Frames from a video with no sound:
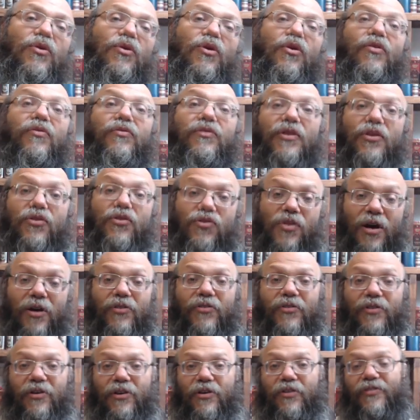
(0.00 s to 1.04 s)
of the
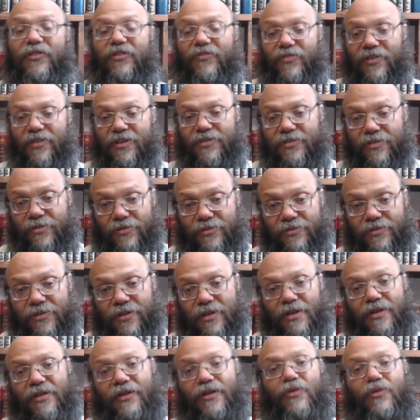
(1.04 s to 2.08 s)
shattering of the vessels,
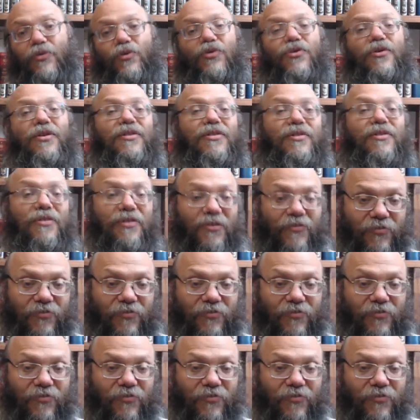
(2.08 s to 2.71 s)
which is a